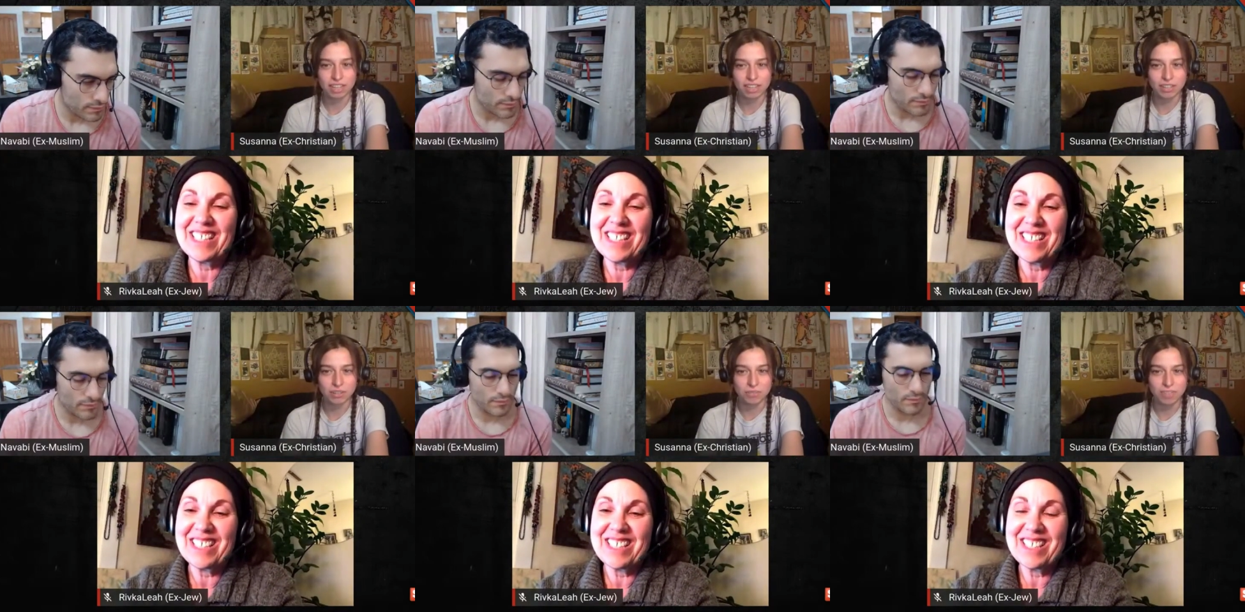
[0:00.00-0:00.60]
Speaker 1: like a
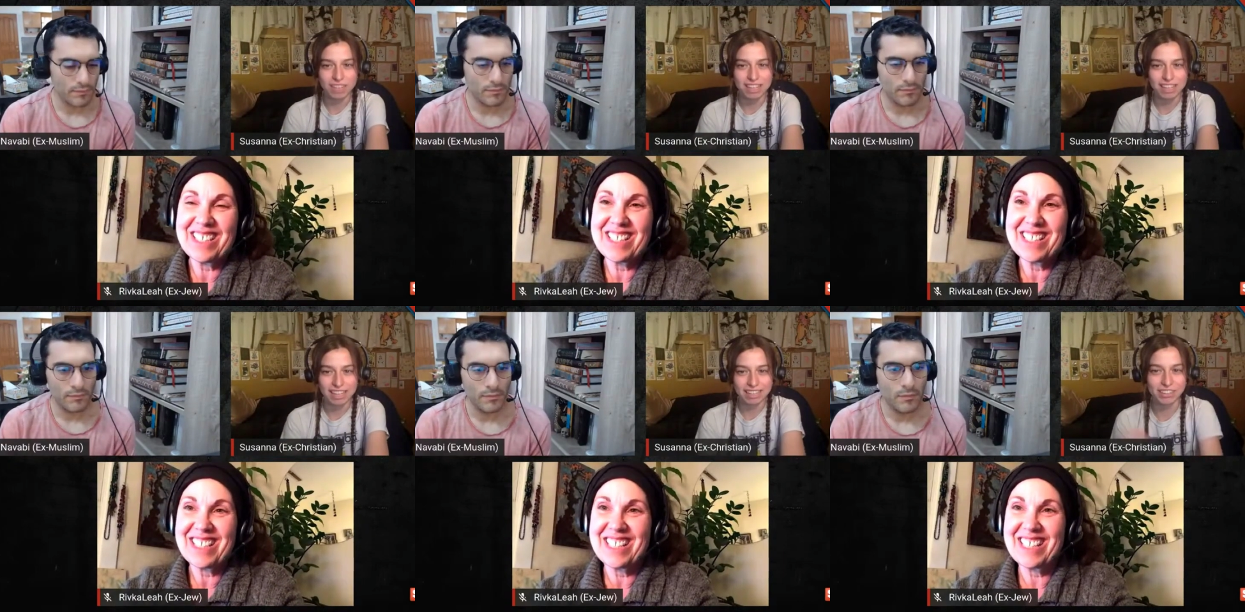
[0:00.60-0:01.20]
little
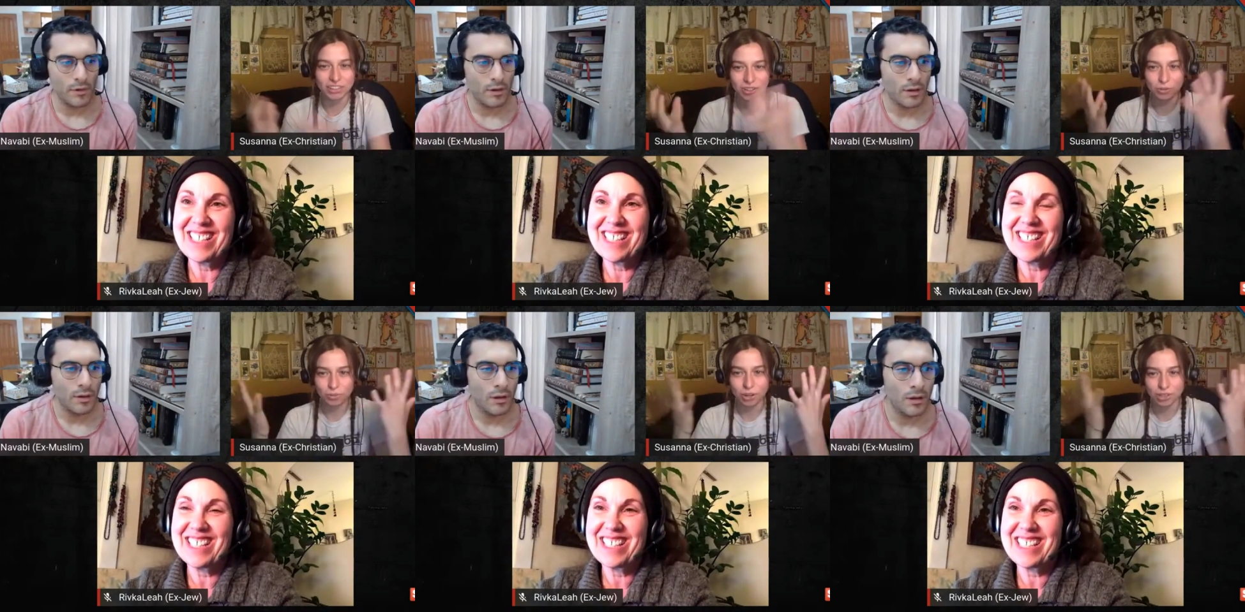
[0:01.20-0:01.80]

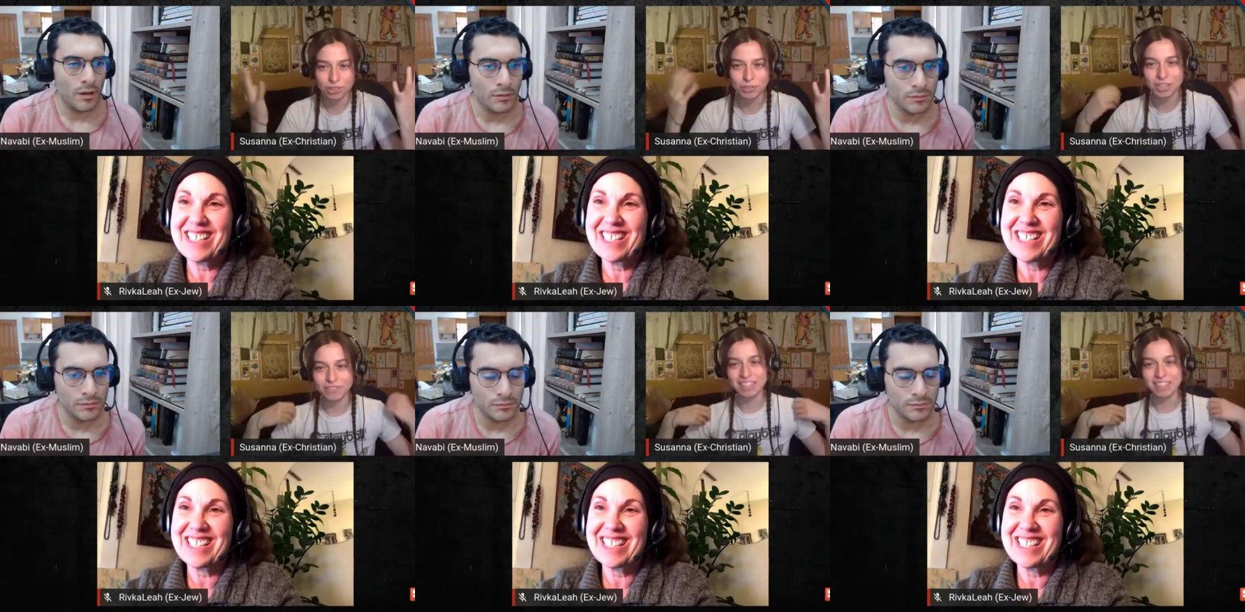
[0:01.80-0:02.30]
cartoony